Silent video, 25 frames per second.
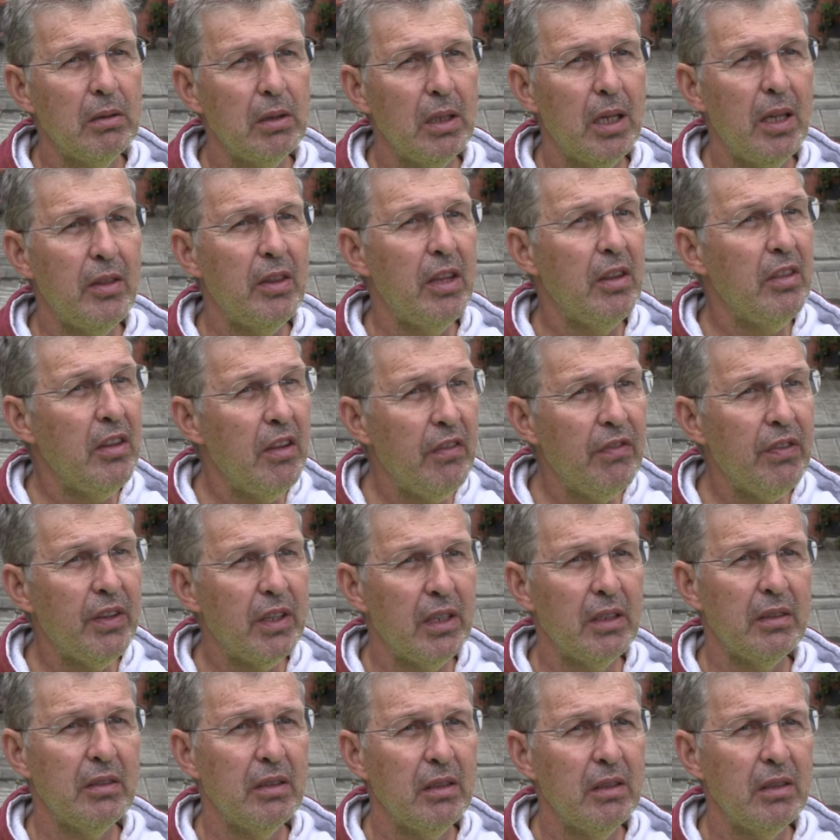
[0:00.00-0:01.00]
at the
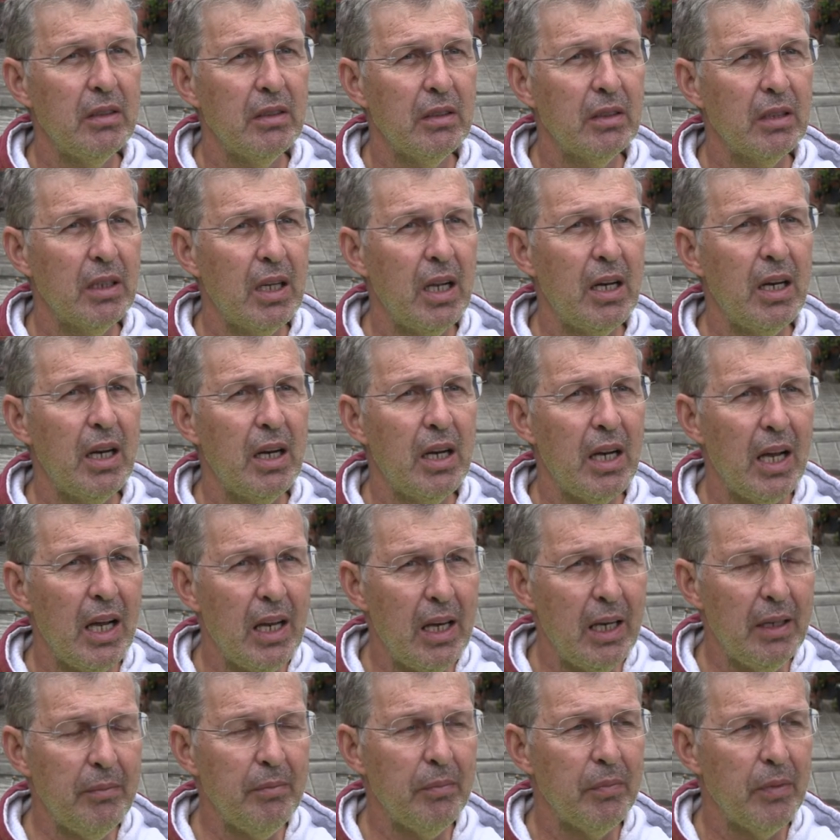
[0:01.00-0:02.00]
different Canary
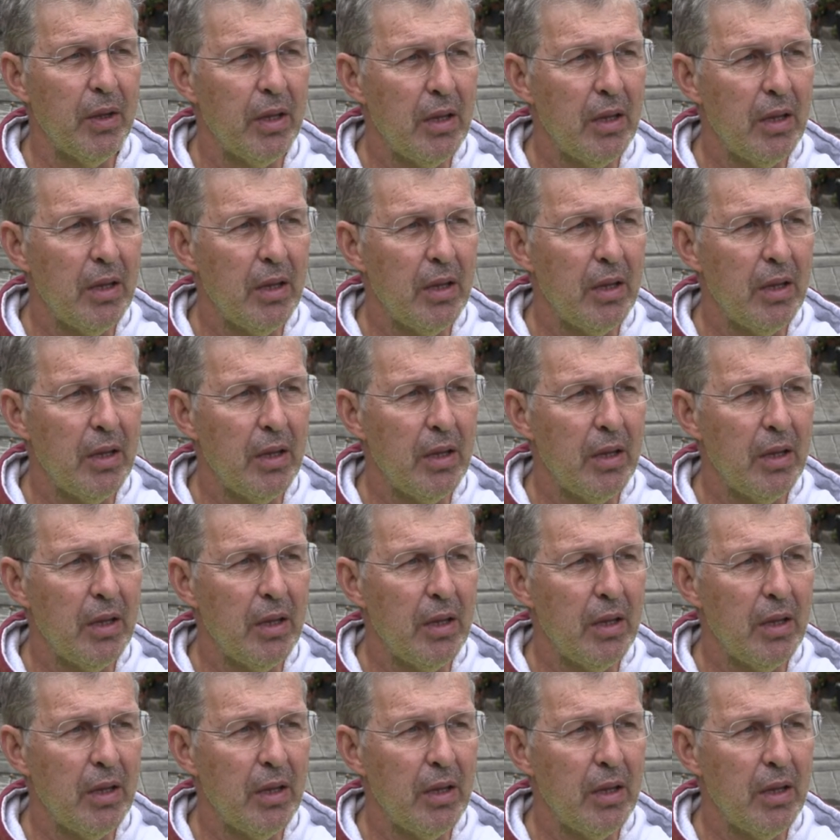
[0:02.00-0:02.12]
Islands,